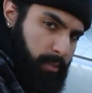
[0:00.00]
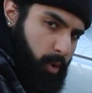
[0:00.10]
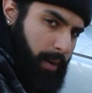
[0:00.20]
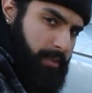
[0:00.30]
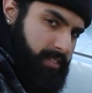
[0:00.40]
gonna
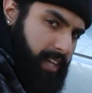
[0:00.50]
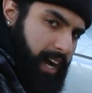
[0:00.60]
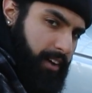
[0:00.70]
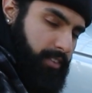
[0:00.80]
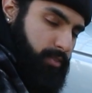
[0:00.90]
wipe this
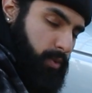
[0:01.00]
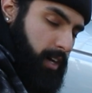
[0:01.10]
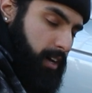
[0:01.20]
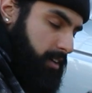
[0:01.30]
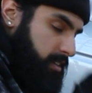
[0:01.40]
down as
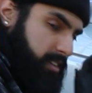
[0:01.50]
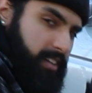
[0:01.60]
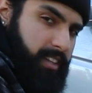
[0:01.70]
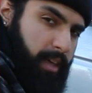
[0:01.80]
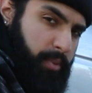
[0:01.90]
well
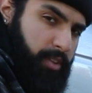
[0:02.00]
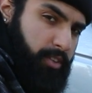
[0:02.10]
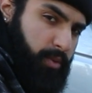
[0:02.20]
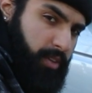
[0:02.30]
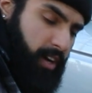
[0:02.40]
and then put the
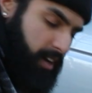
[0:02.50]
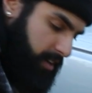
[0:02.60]
new one on.